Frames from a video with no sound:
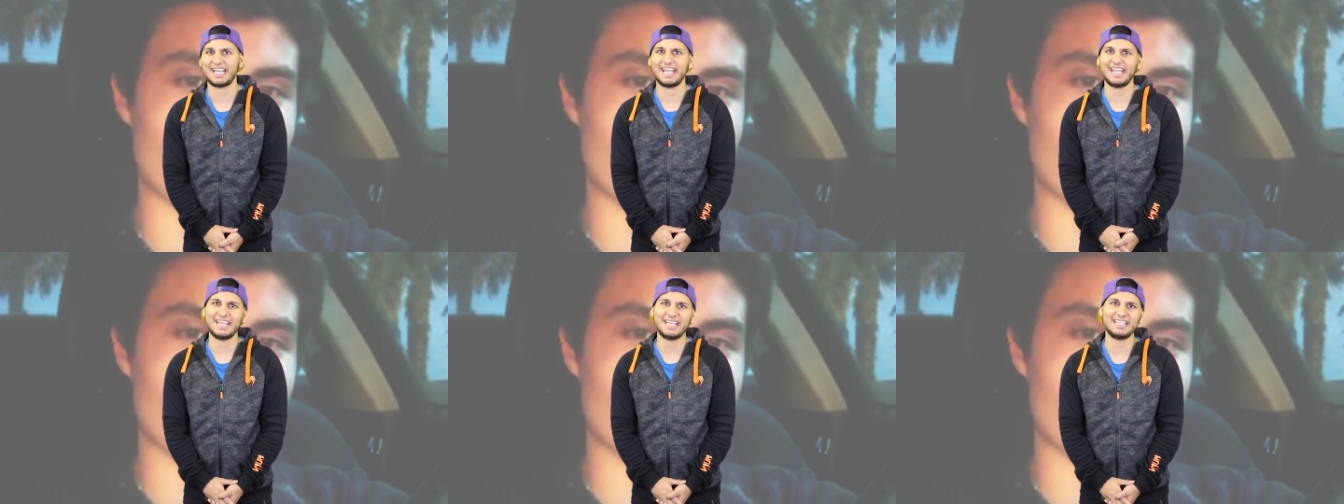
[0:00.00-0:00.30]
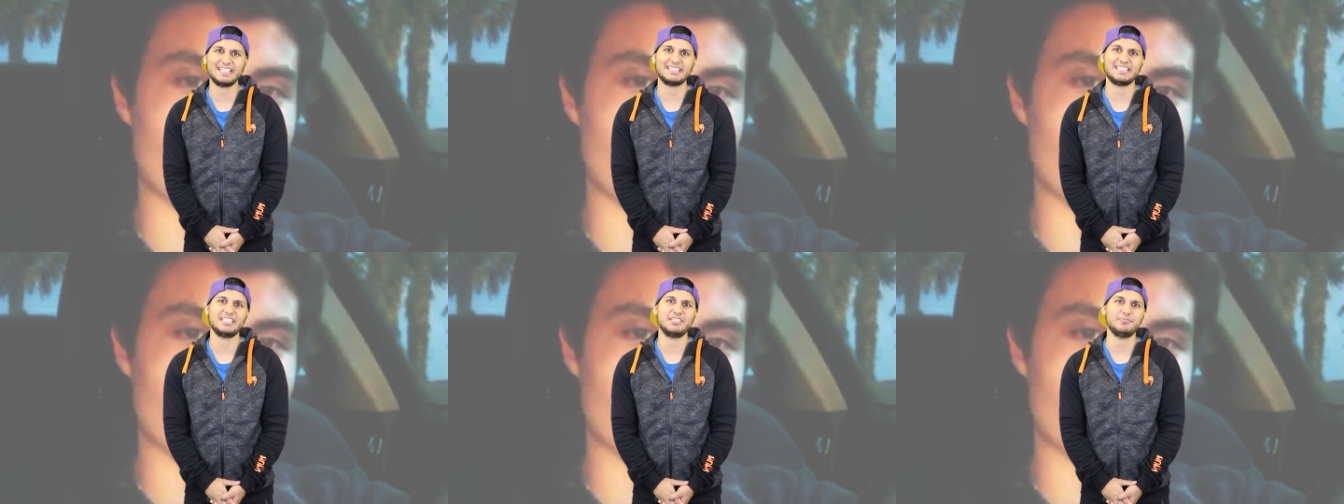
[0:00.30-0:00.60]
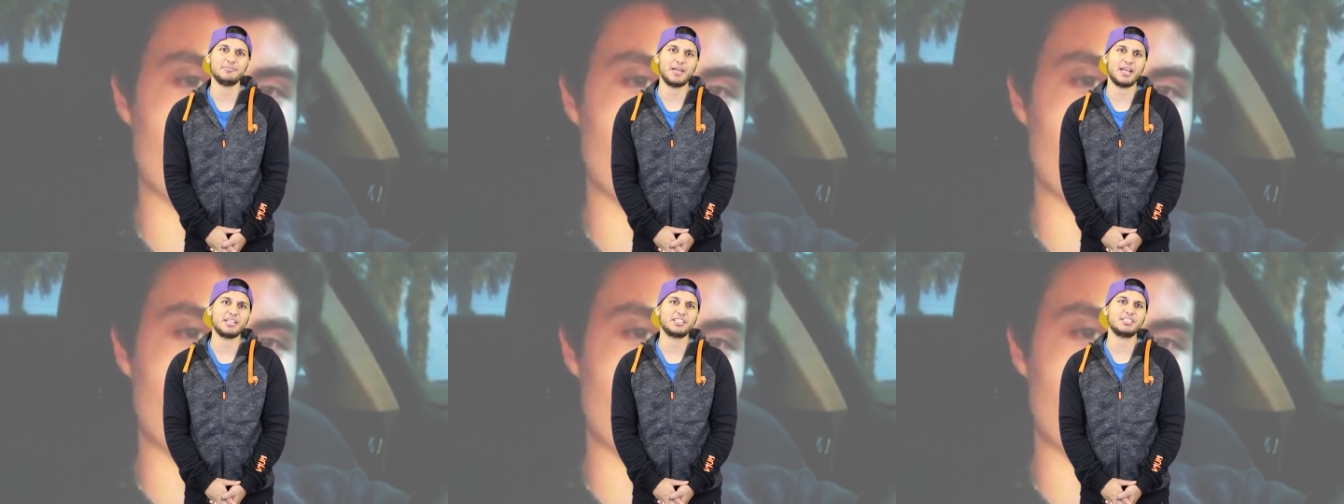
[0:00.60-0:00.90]
and he
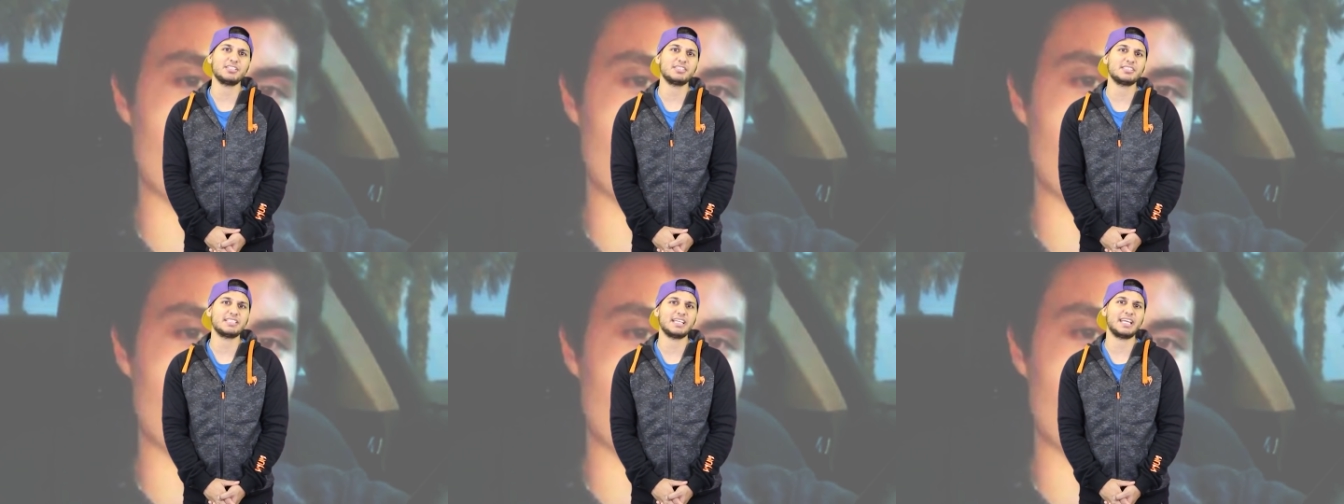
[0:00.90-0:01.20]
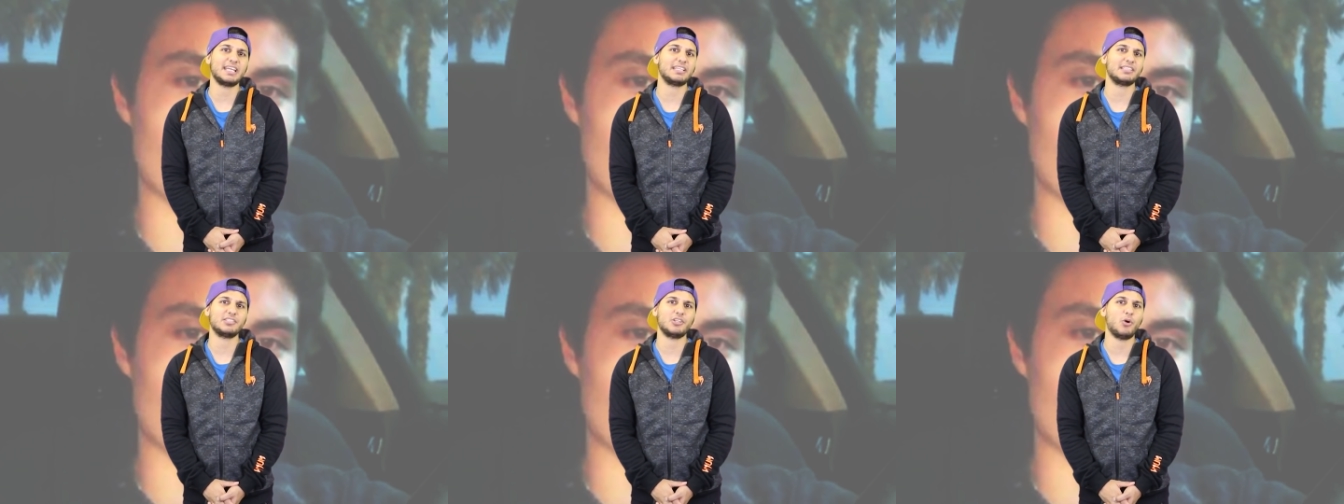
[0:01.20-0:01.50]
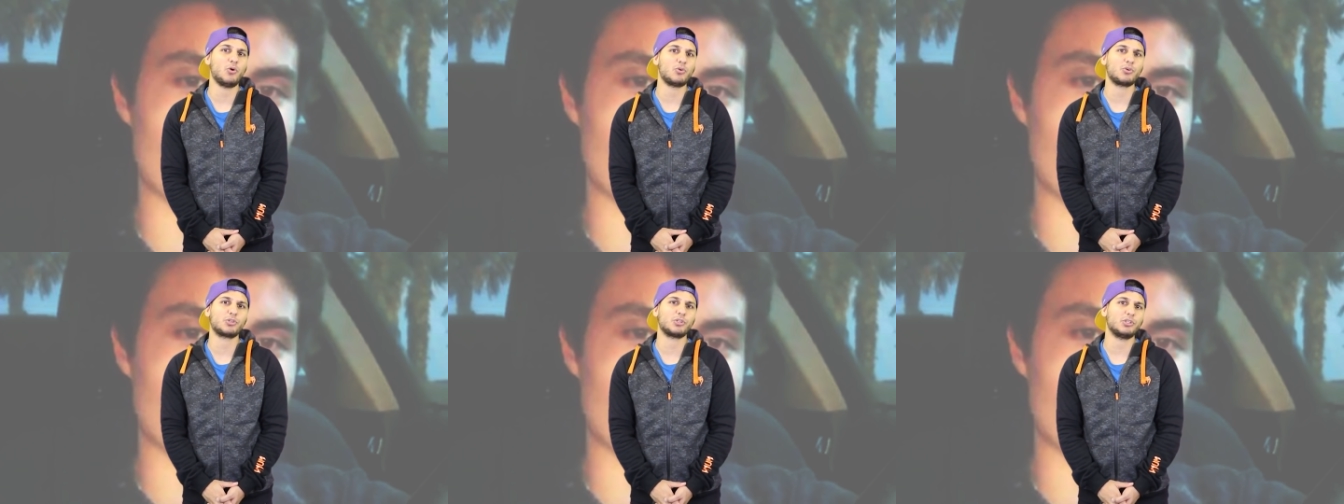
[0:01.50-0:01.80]
mentions that
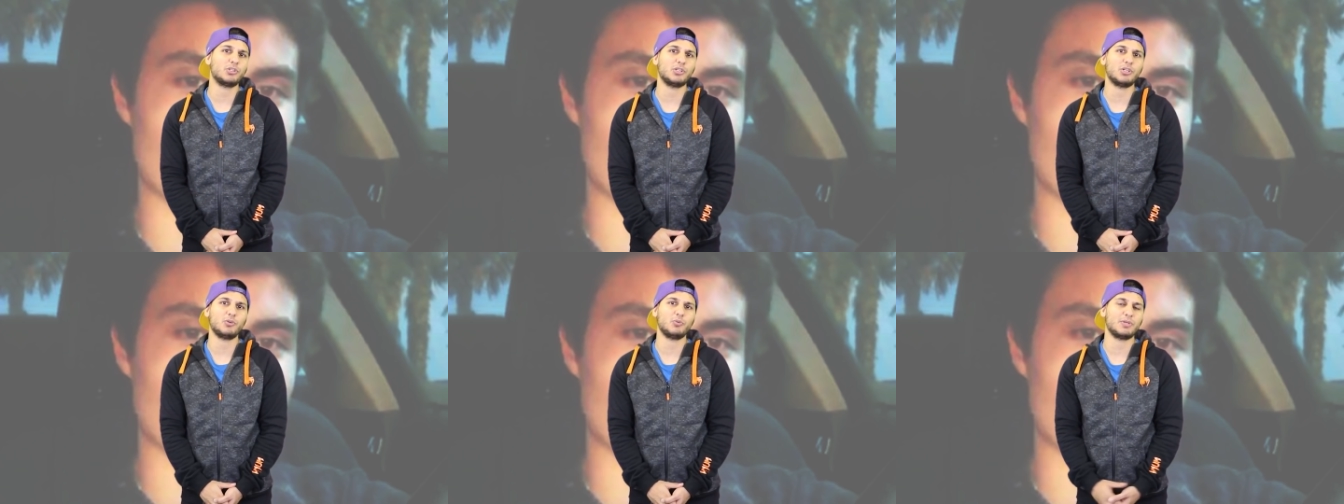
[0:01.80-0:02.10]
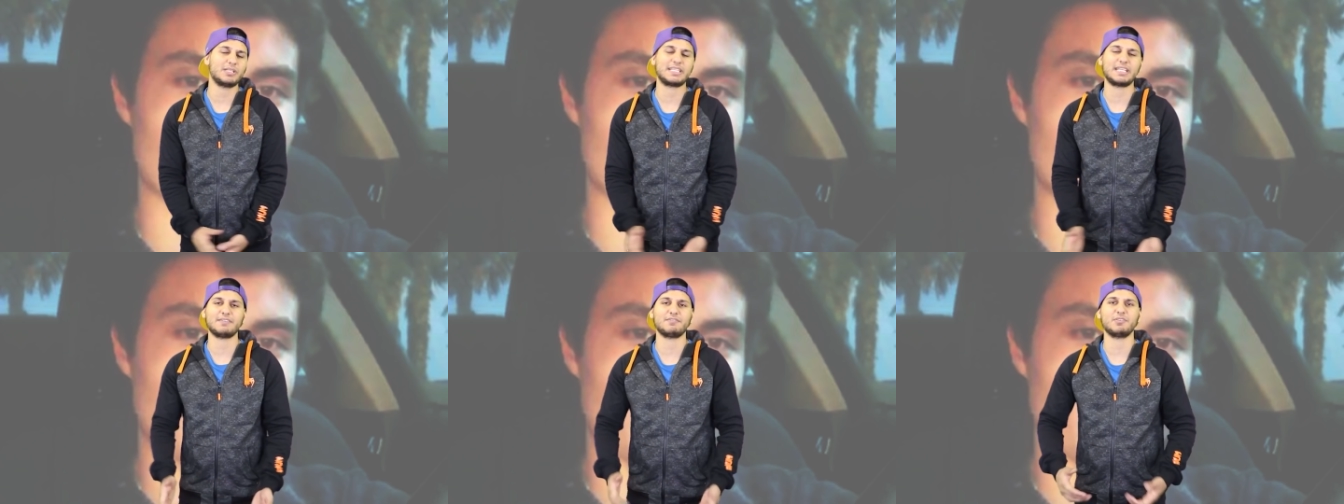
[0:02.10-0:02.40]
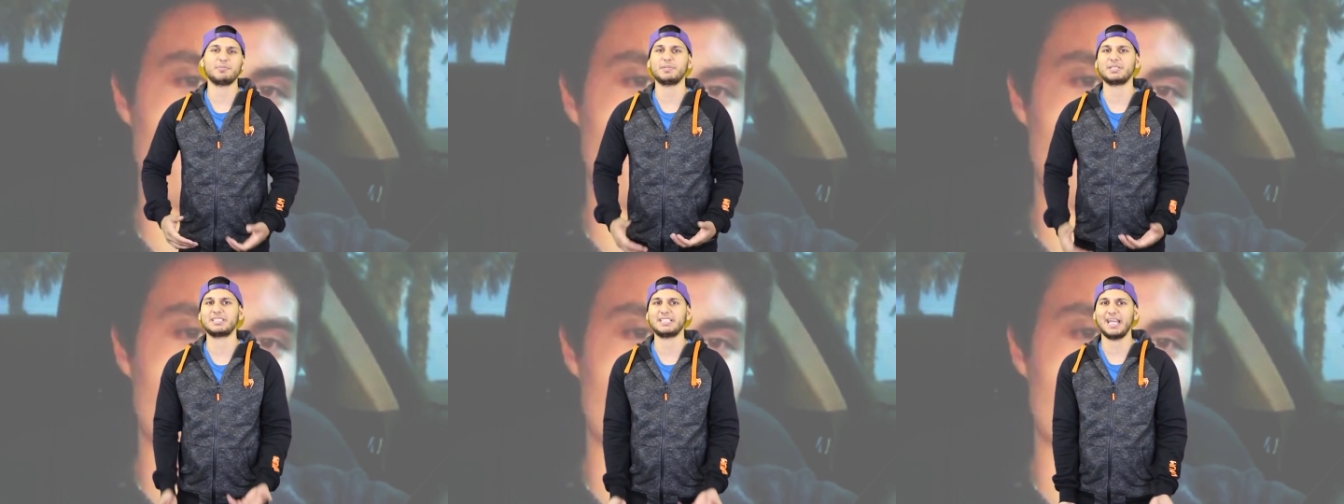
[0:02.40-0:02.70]
no girl would give
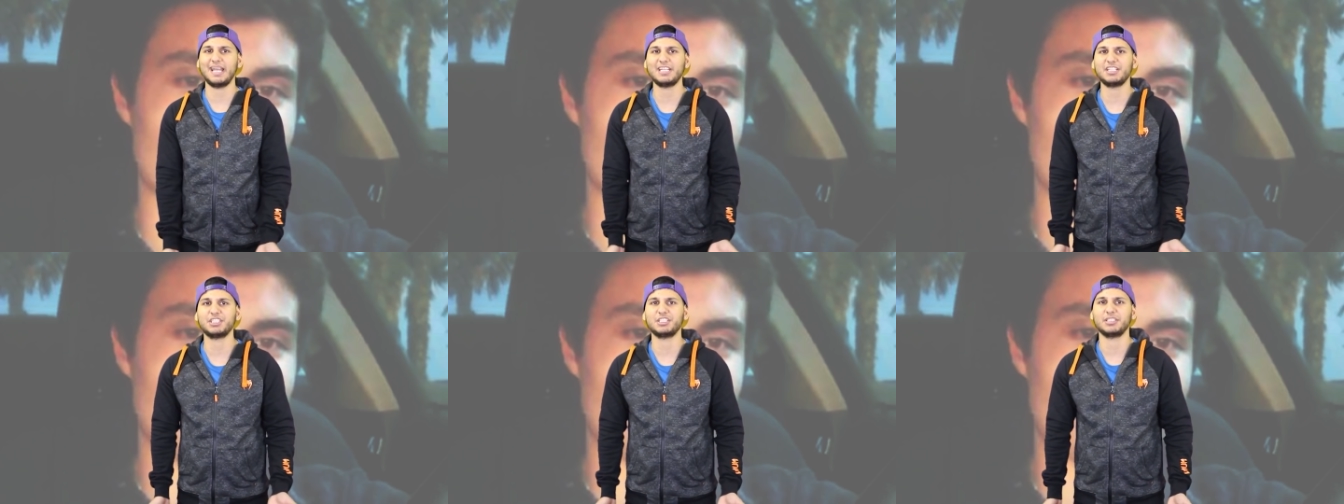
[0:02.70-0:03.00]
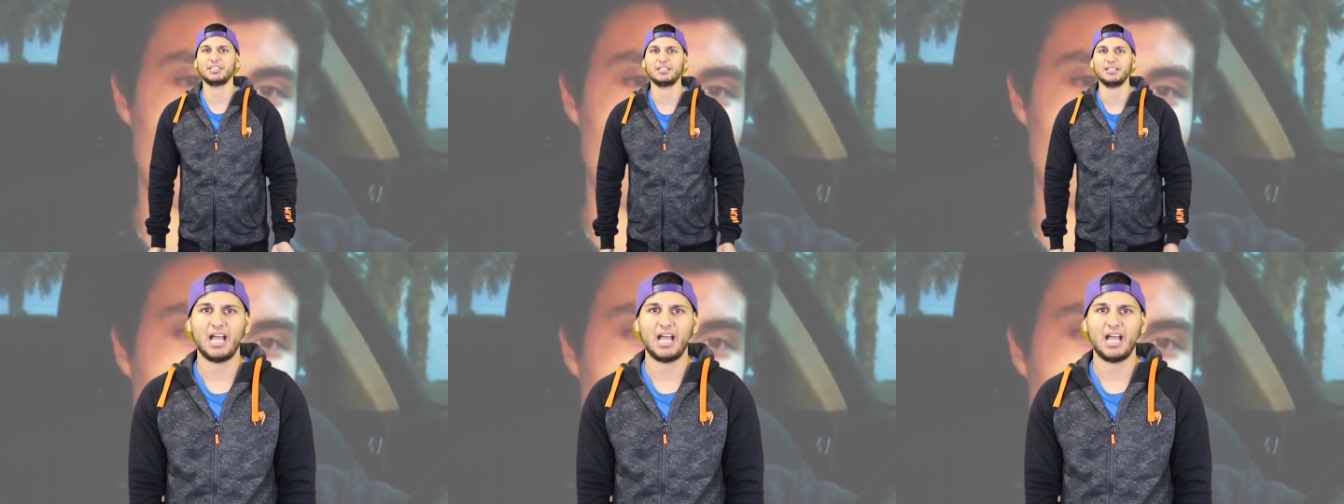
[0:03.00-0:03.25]
him attention.